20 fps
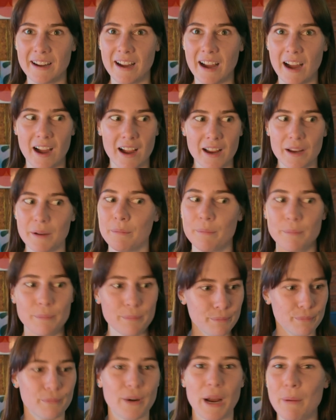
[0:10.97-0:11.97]

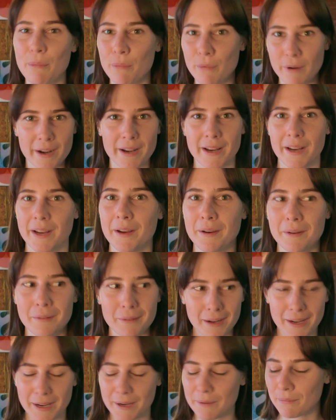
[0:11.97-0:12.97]
I'm ready.
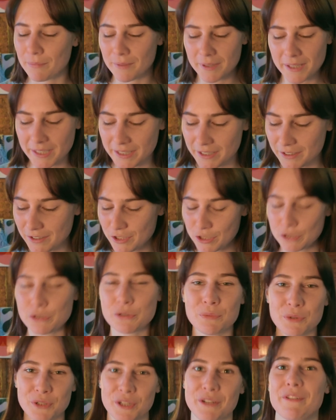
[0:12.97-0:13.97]
I'm like so
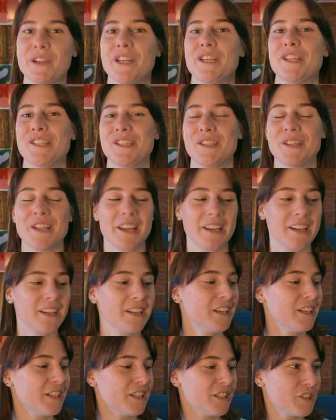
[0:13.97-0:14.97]
motivated
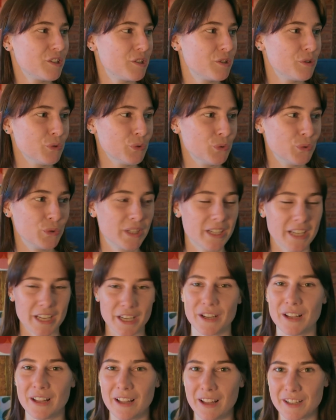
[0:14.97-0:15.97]
today to get
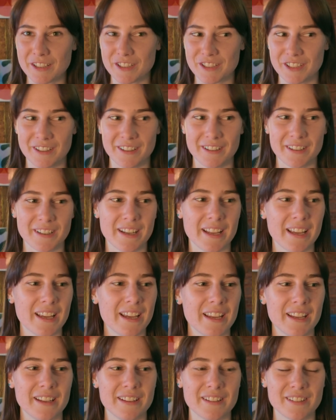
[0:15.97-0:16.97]
a lot done
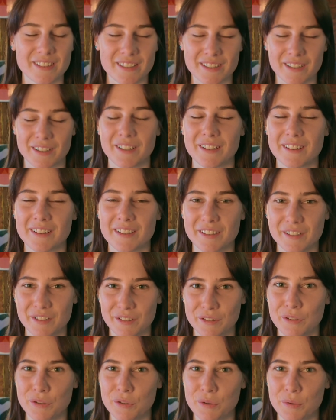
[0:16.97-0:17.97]
and start this
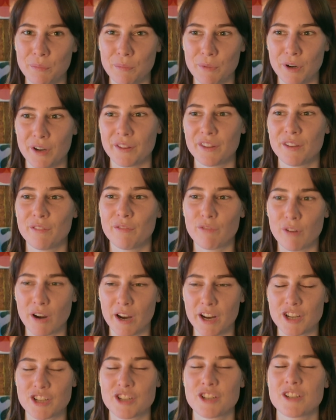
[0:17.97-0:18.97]
new month
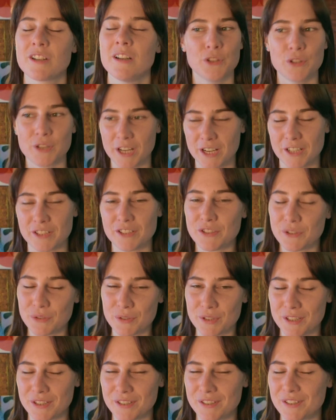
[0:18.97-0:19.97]
fresh. You guys know
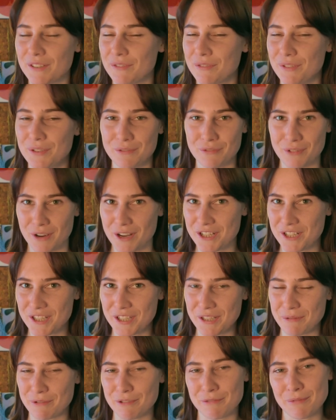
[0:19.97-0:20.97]
this if you've watched
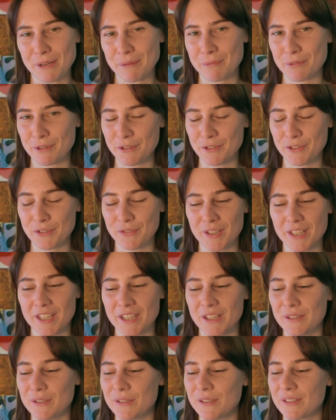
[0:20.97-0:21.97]
some of my previous
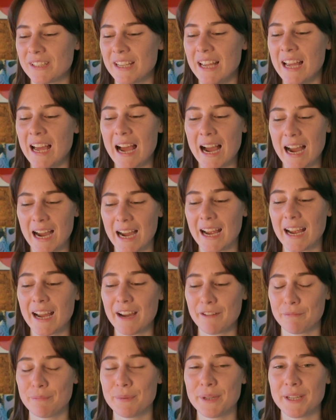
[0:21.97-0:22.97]
videos. I
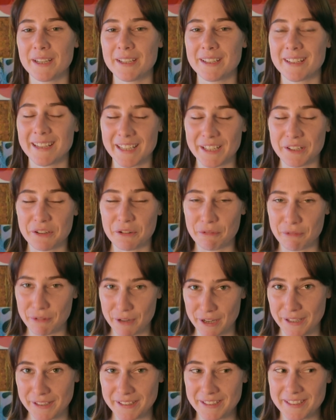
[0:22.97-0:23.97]
have been in a
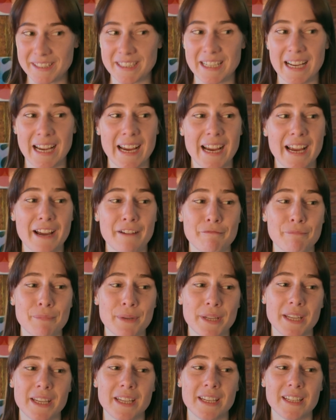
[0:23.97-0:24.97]
rut. I have
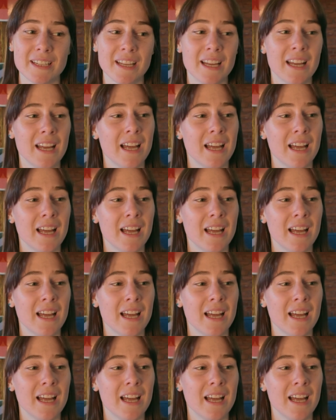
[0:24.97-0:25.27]
been